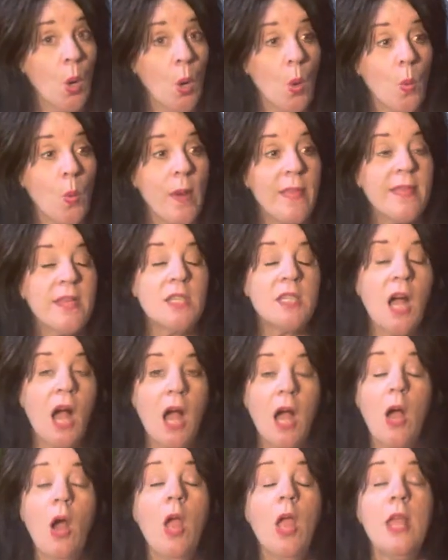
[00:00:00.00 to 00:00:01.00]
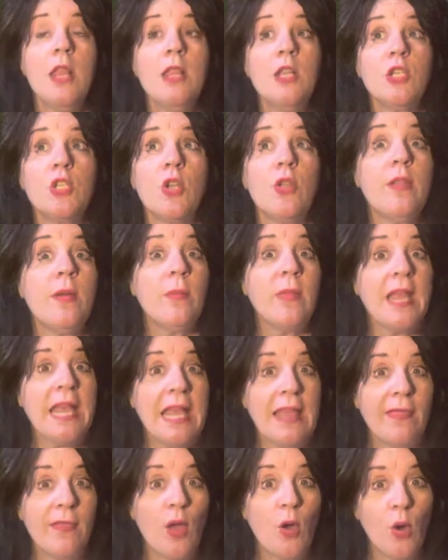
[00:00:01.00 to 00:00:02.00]
When the doc, so then when they
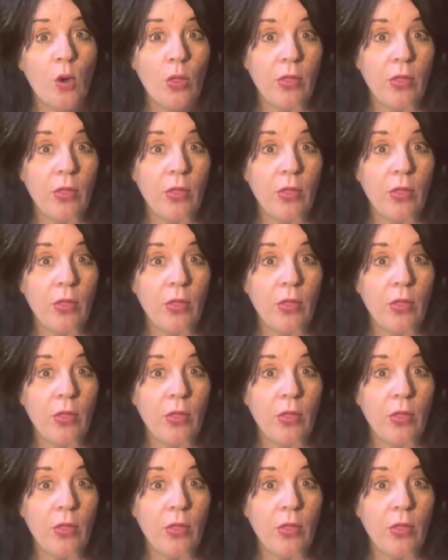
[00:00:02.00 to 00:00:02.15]
get in the,